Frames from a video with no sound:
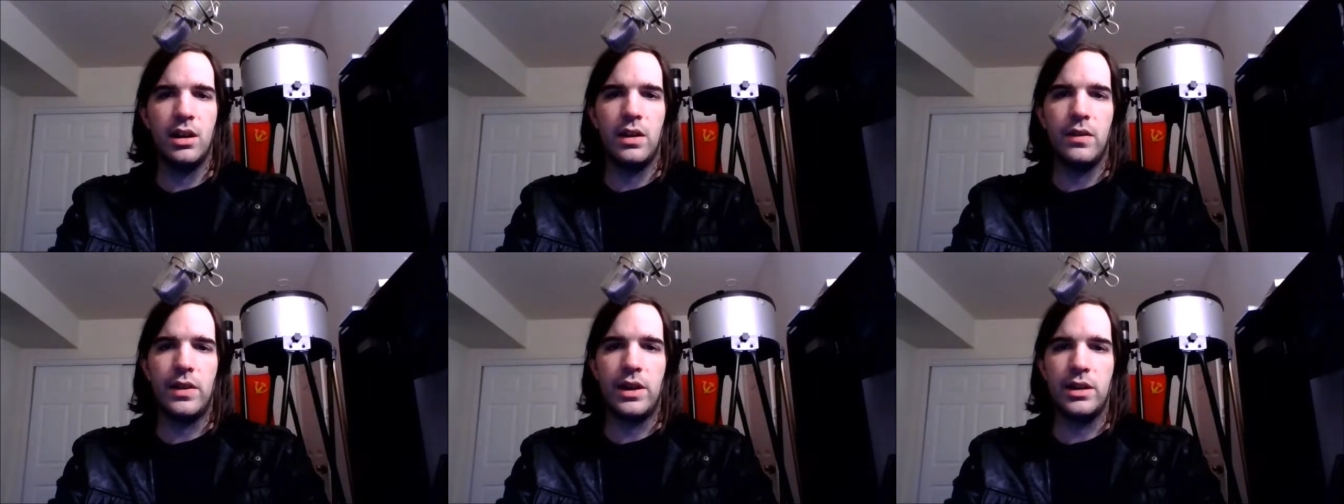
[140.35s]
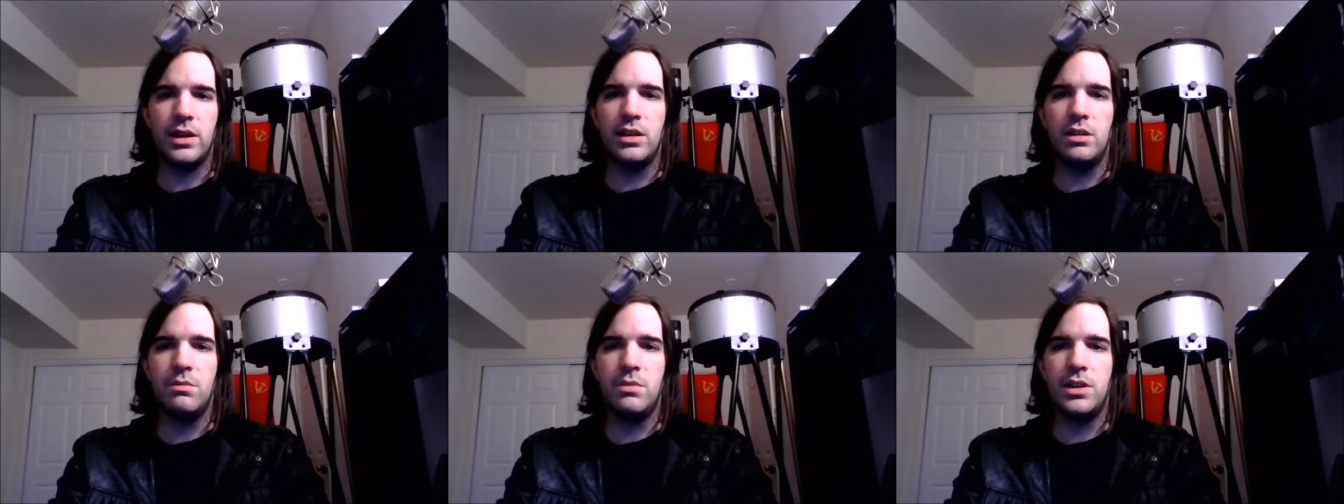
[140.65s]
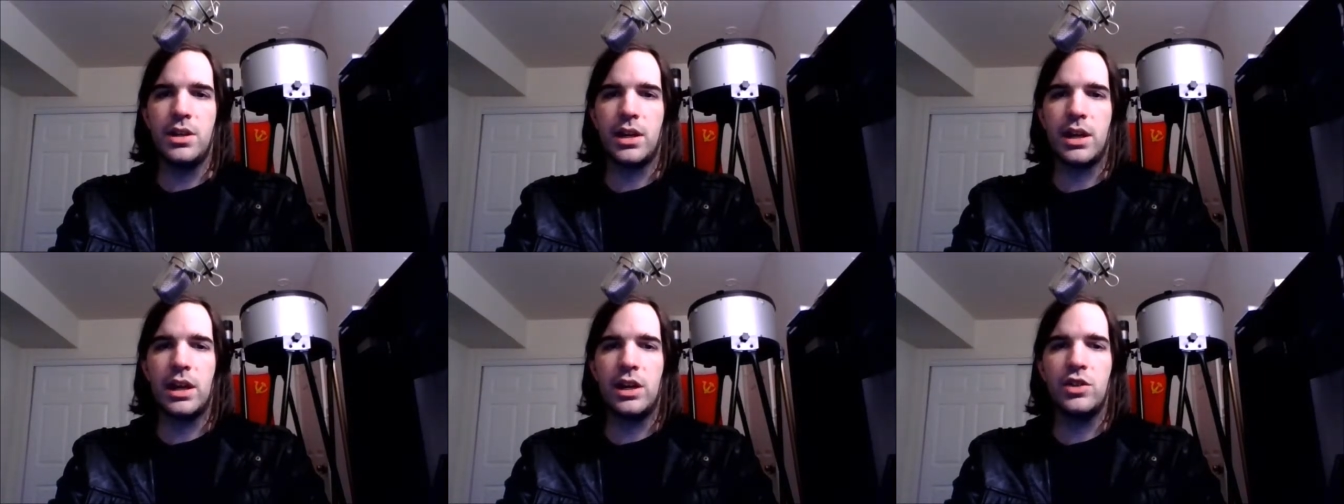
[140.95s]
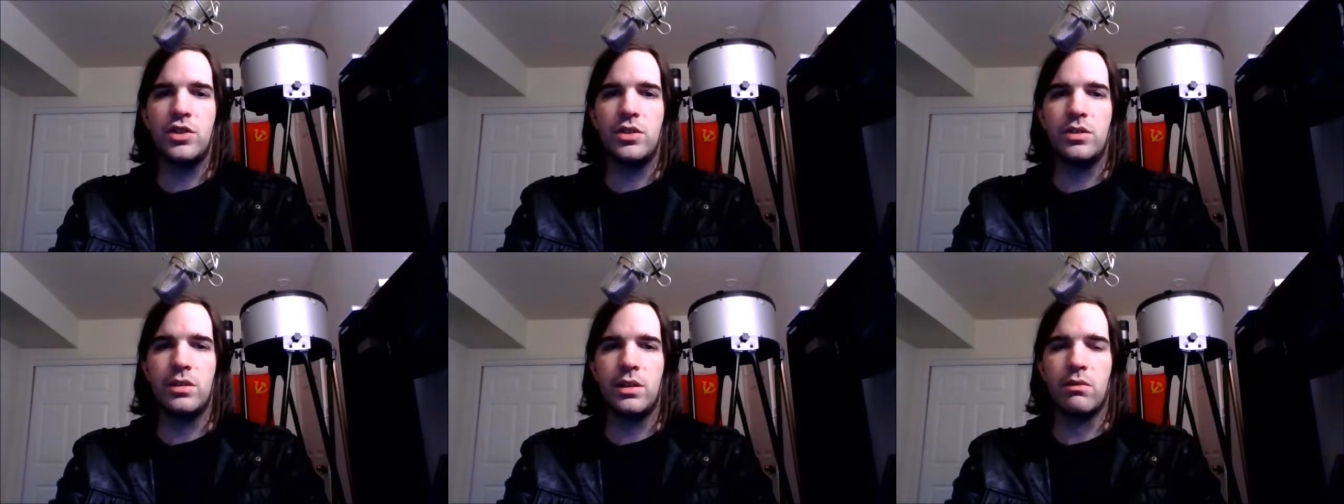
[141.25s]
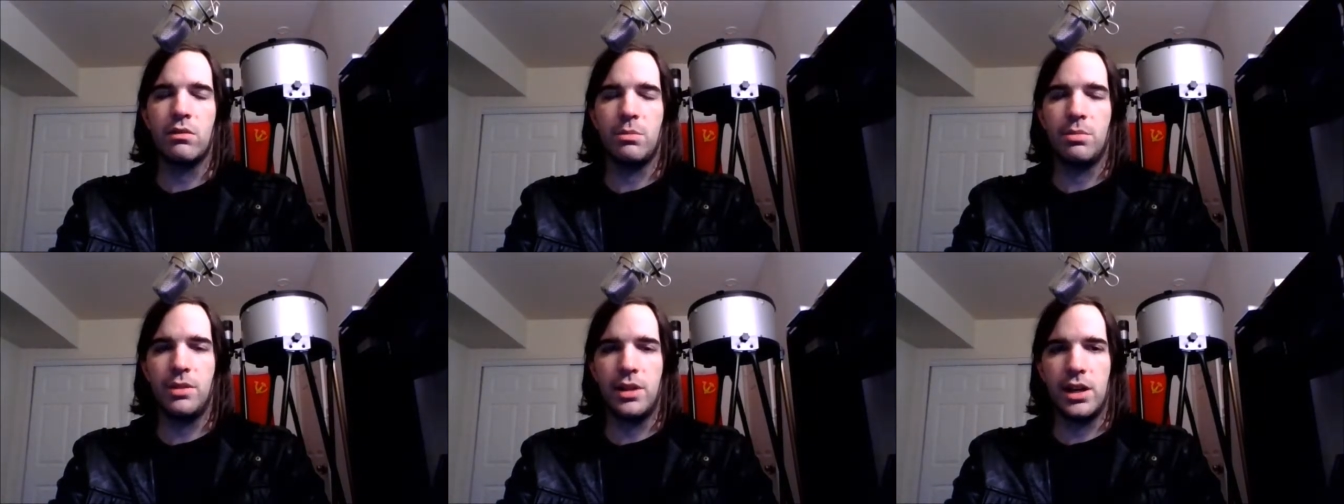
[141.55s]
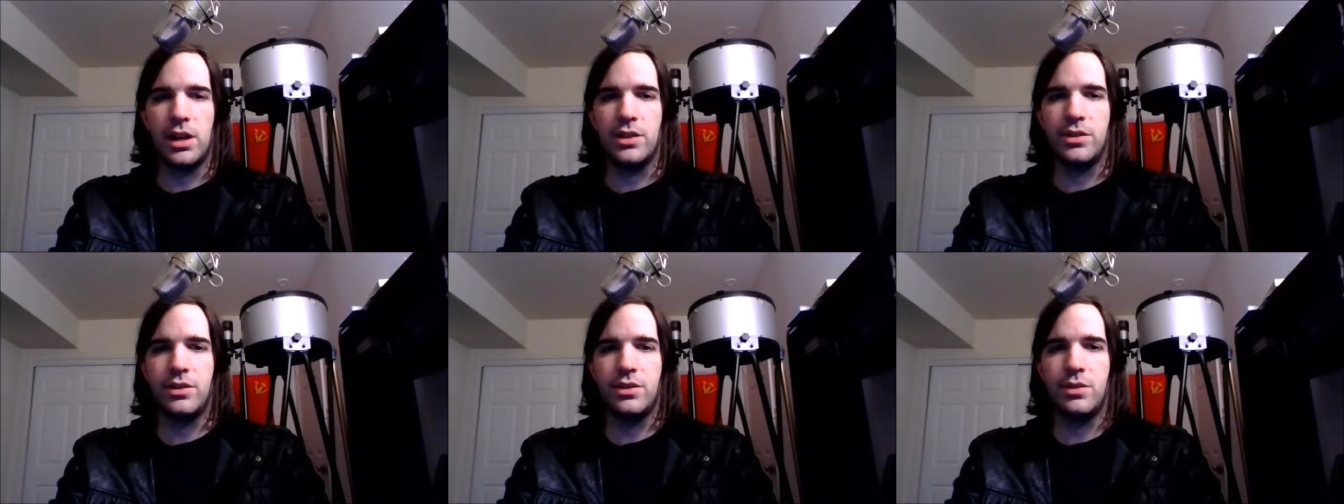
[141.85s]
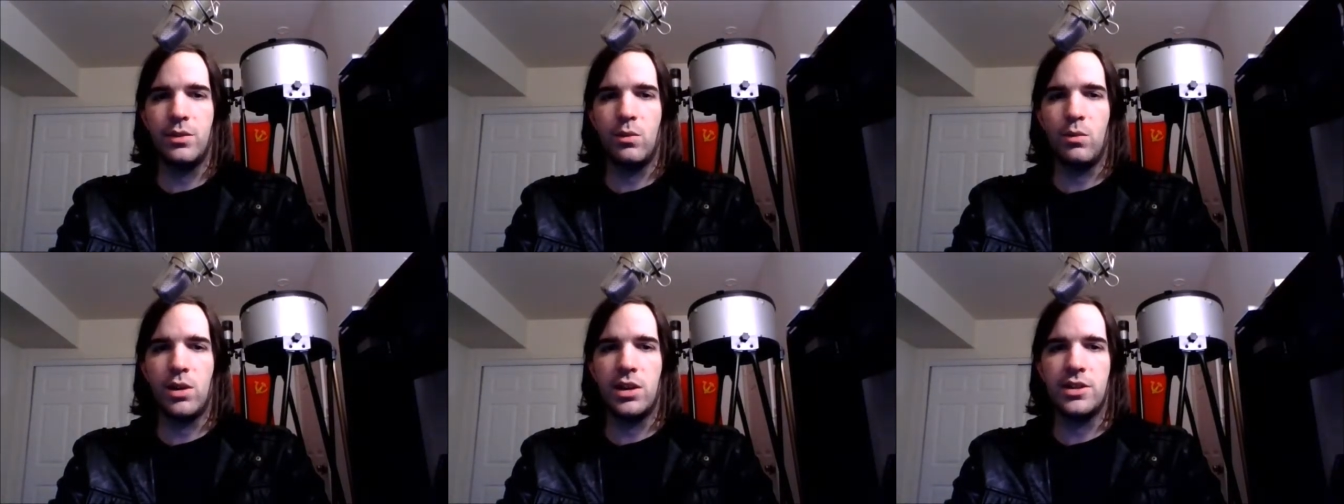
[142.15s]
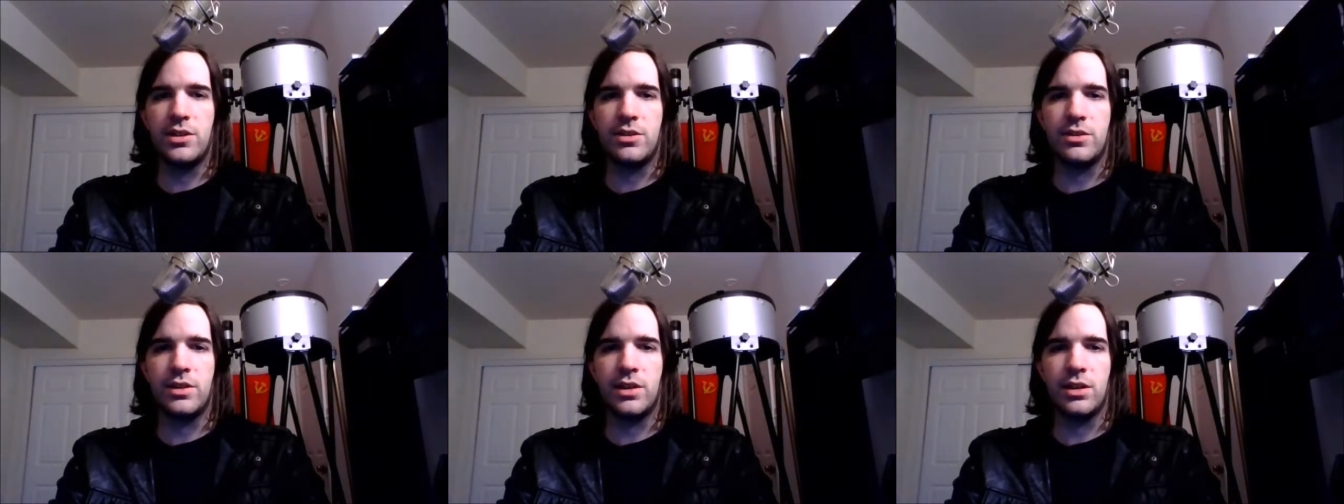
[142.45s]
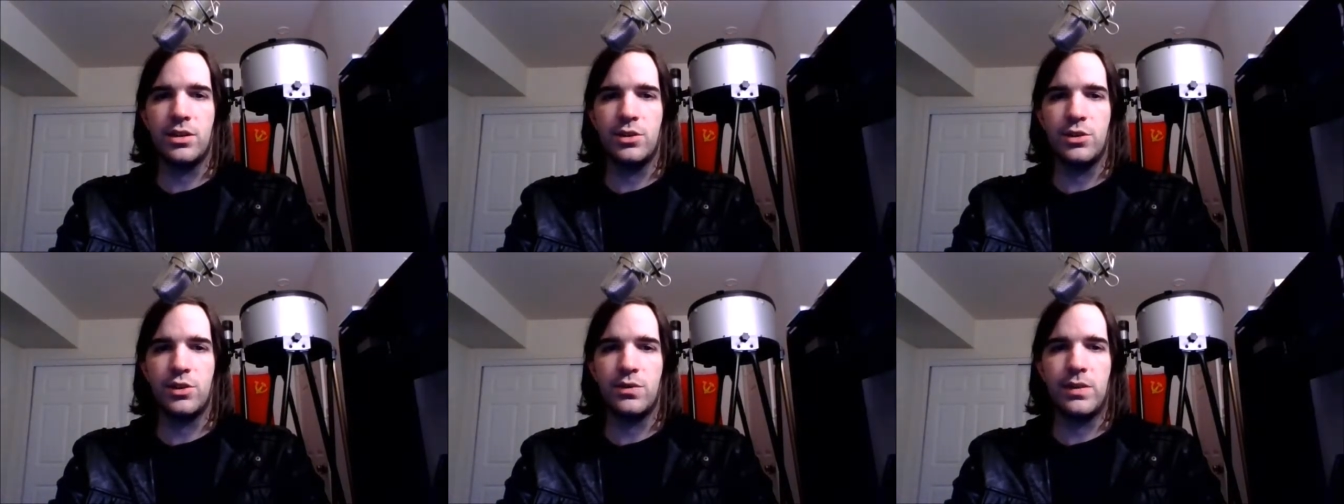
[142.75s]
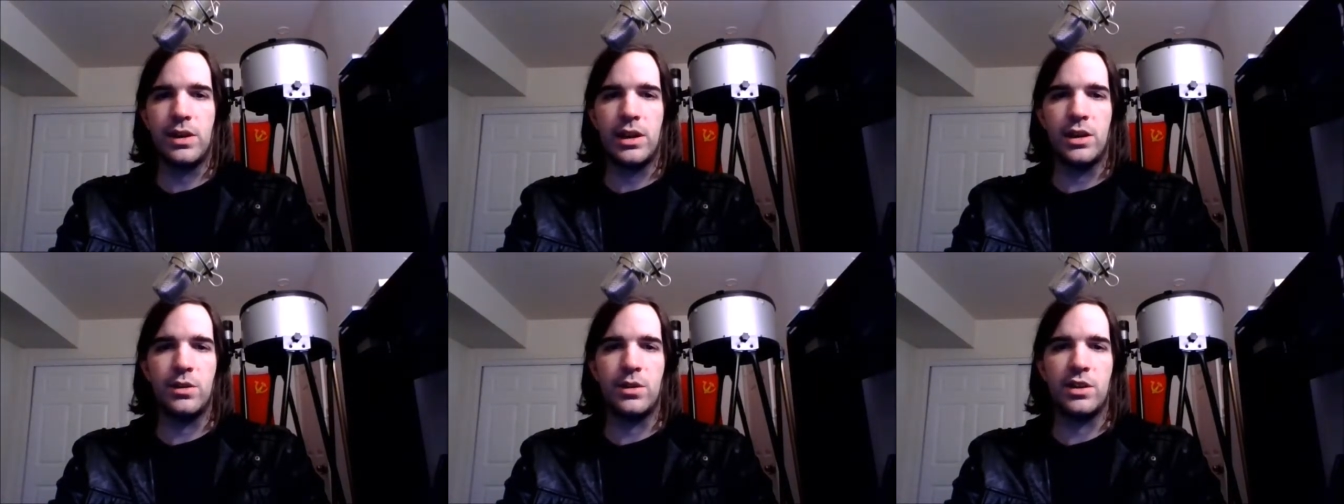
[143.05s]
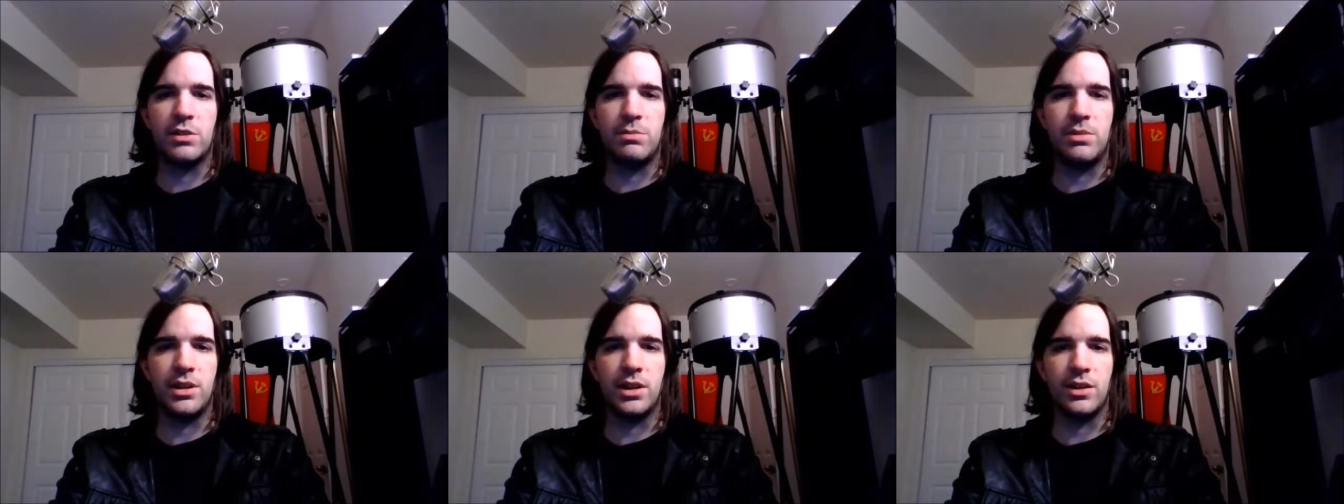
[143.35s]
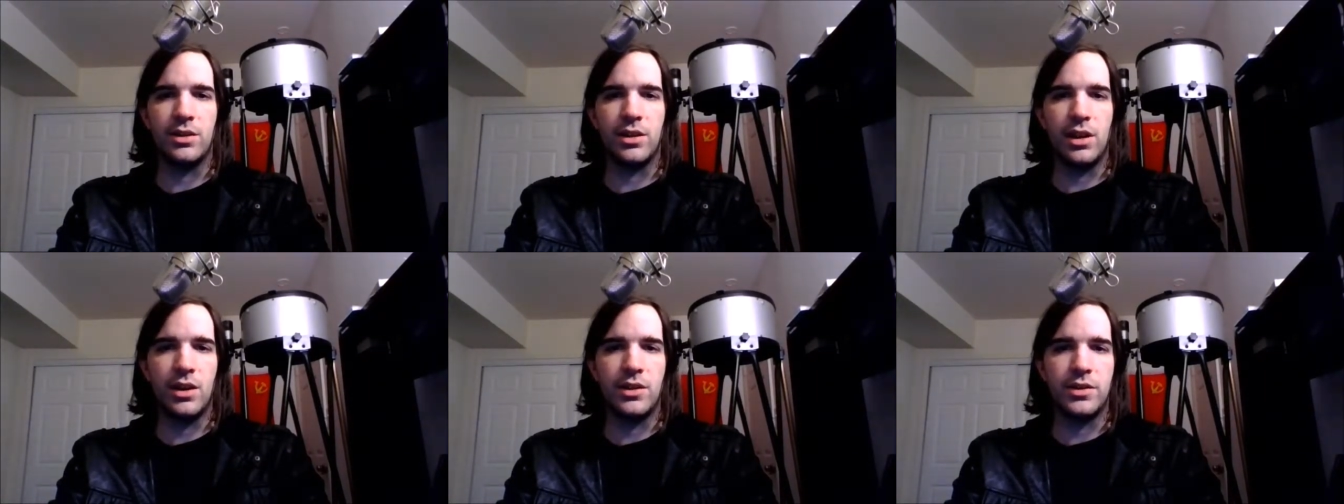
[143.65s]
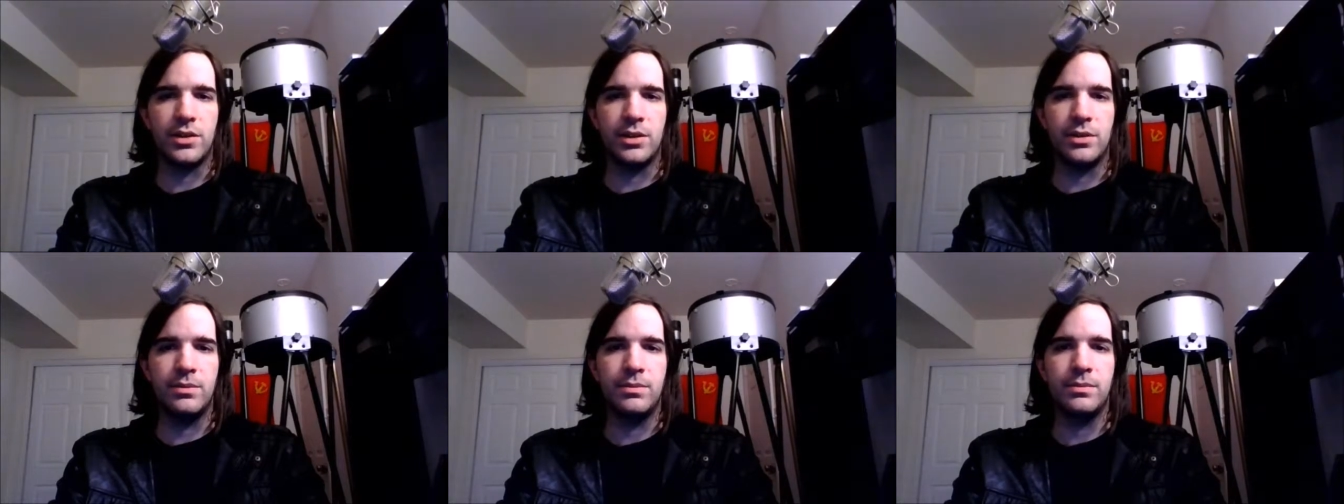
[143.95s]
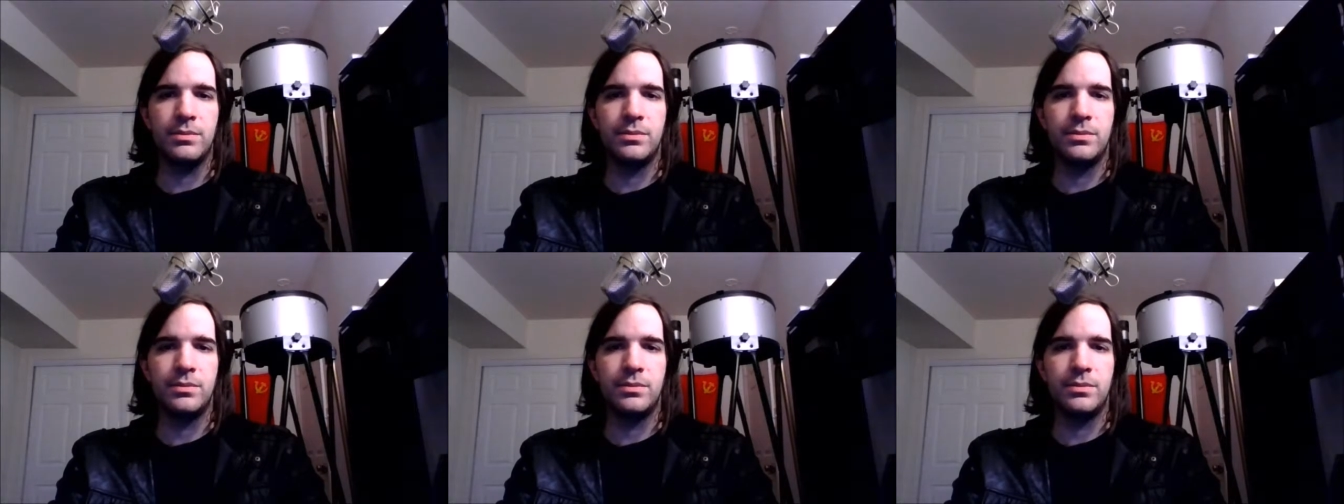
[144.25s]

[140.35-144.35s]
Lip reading: that need to be occasionally replaced once their use value has been exhausted.